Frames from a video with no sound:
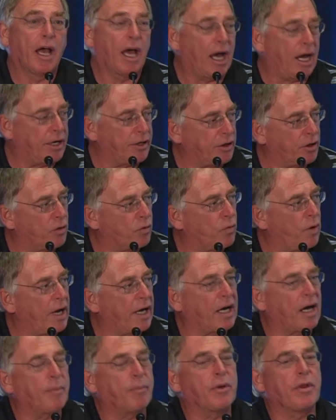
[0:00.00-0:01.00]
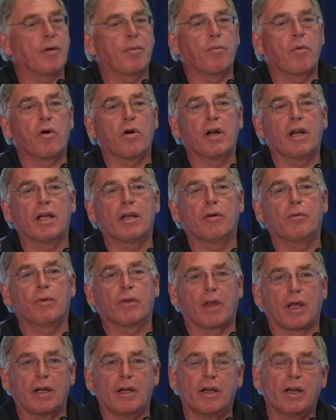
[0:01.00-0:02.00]
and you'll wake up in the morning
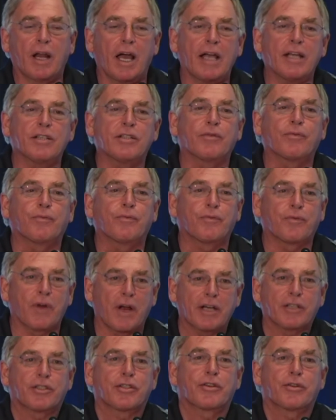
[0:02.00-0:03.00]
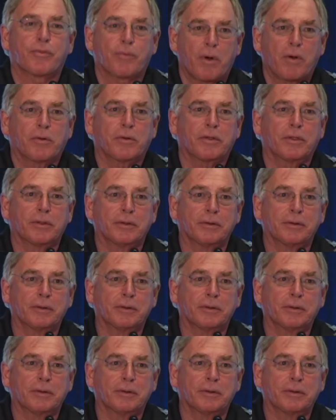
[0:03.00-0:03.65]
with a nice, fresh throat.